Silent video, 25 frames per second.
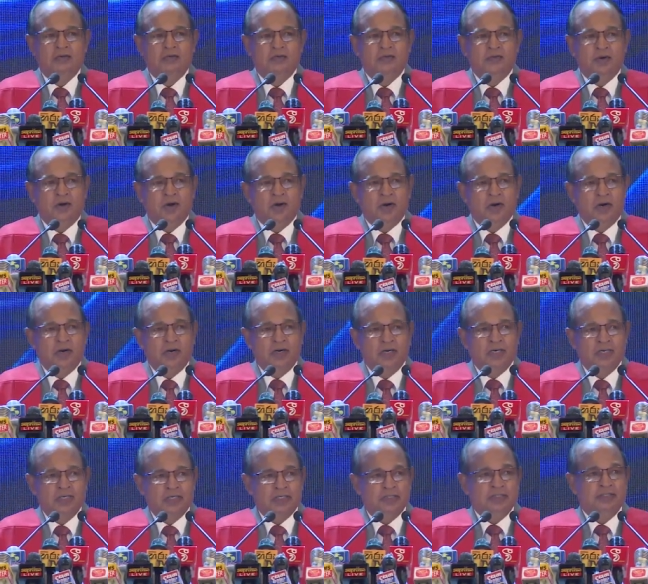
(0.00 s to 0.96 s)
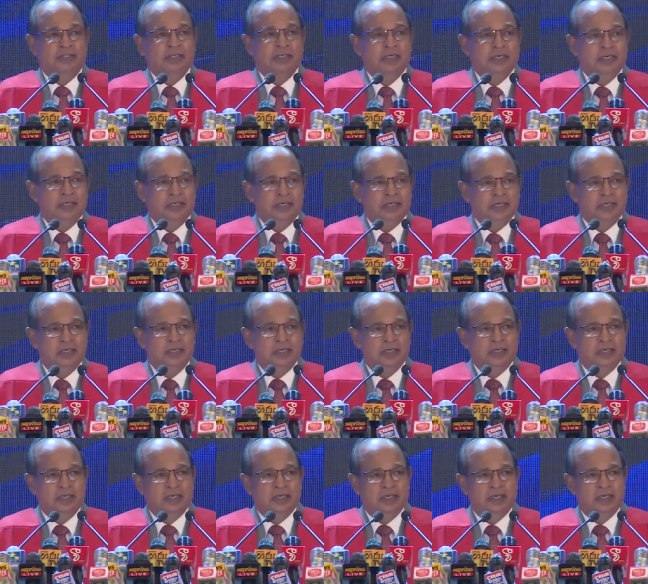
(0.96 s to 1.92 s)
for the
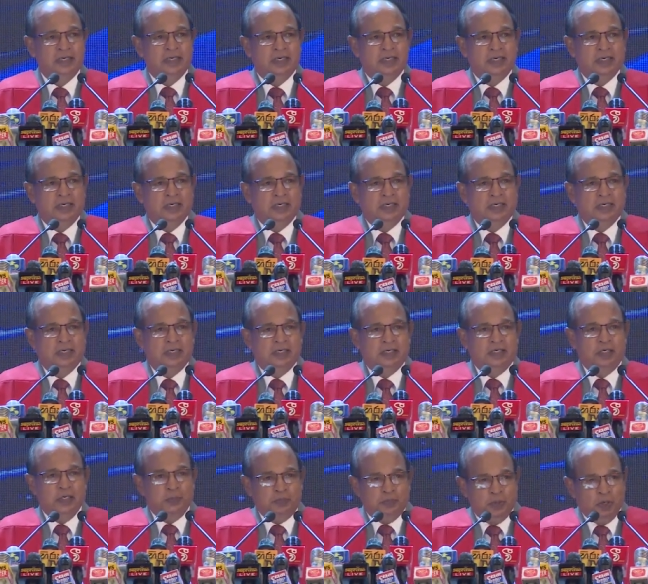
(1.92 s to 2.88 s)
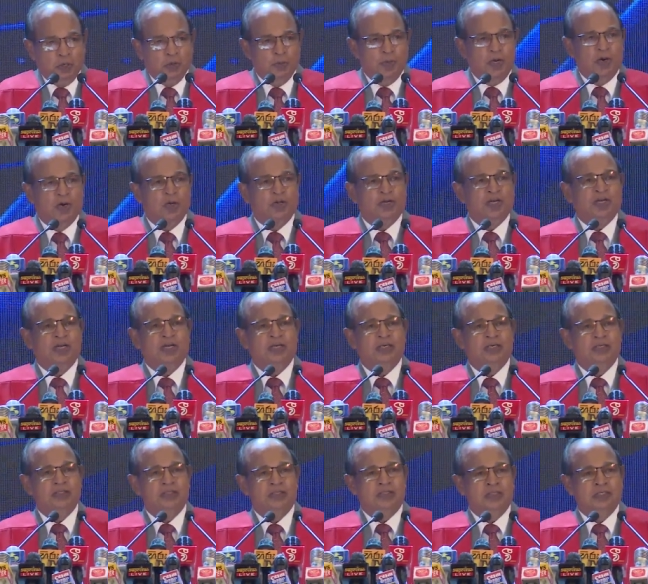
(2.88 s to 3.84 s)
diploma
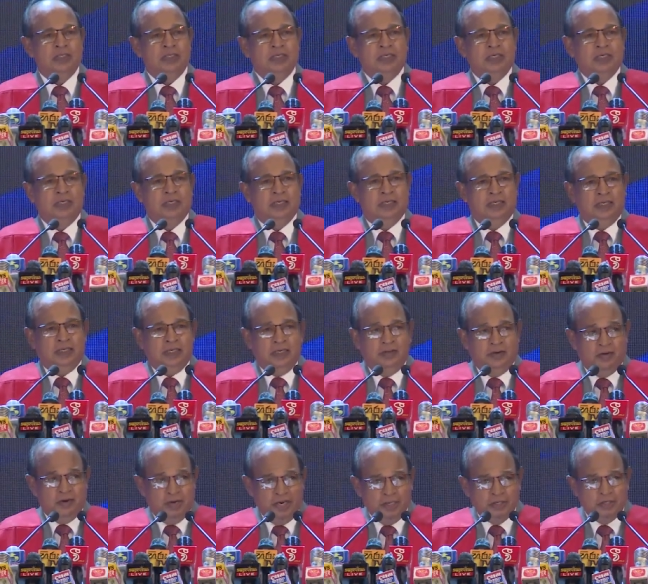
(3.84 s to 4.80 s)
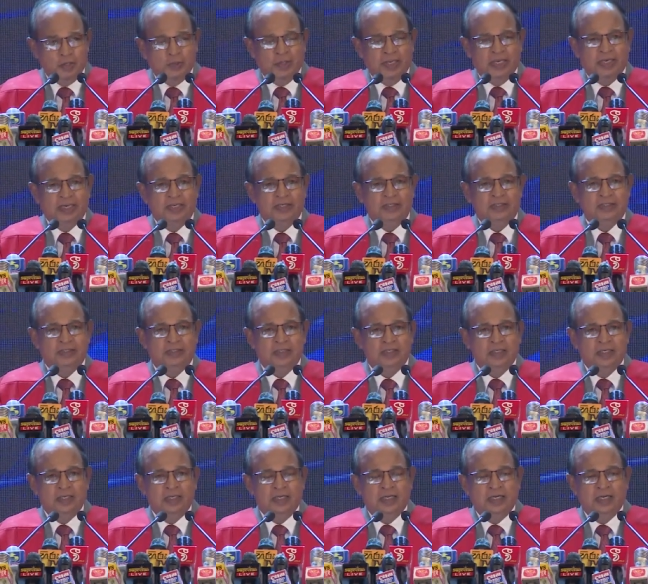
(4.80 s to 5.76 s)
holders, graduates,
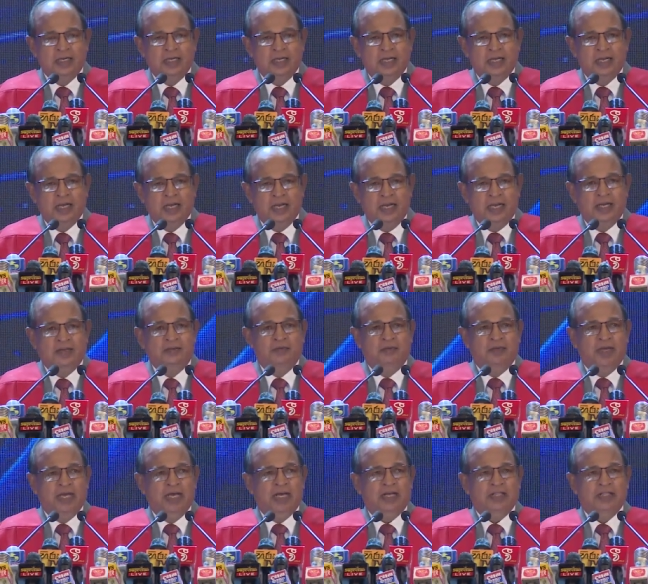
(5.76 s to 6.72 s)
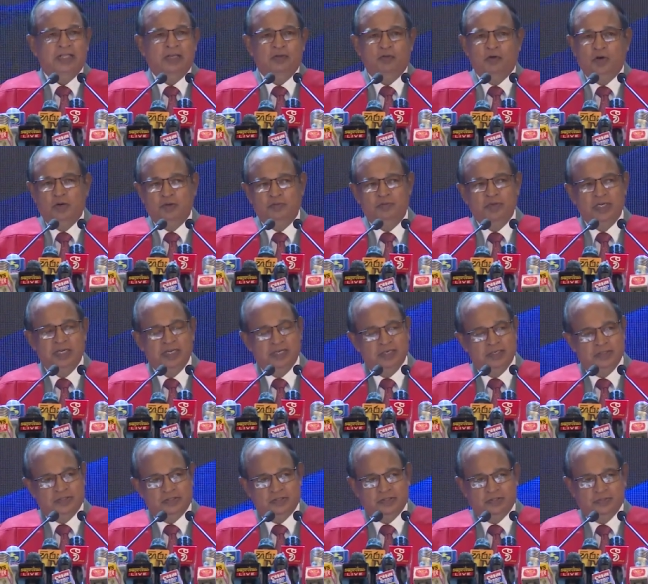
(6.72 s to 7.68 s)
and where the award
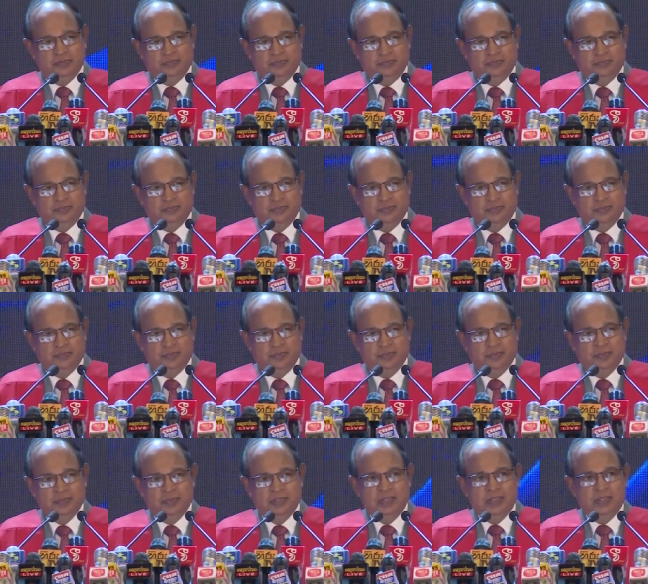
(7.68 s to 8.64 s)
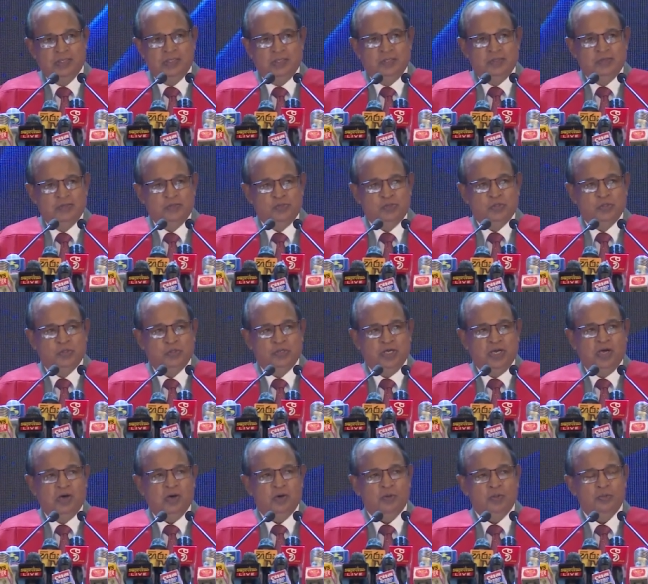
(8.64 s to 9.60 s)
winners. So
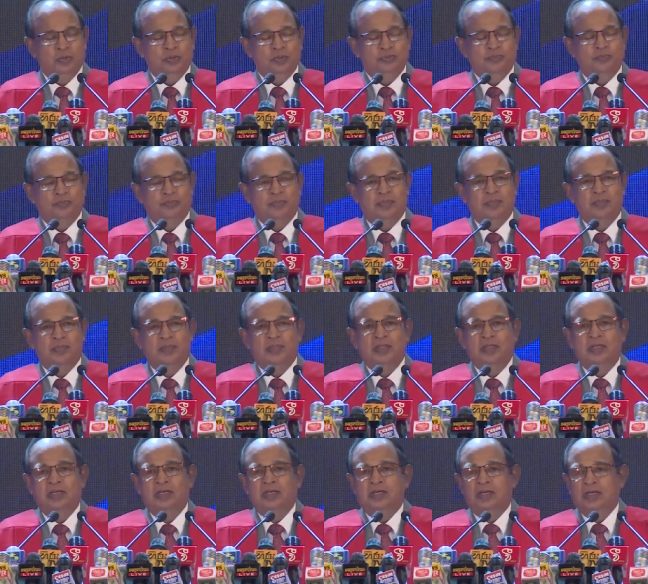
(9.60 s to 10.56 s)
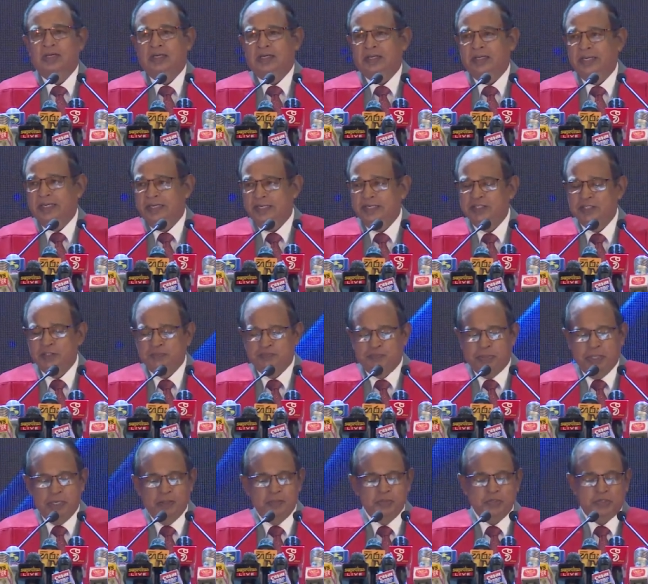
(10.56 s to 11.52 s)
now, getting
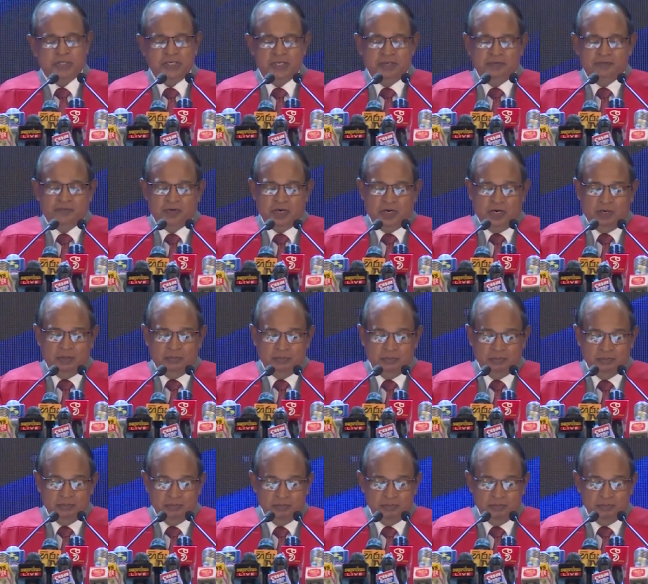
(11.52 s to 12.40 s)
permission from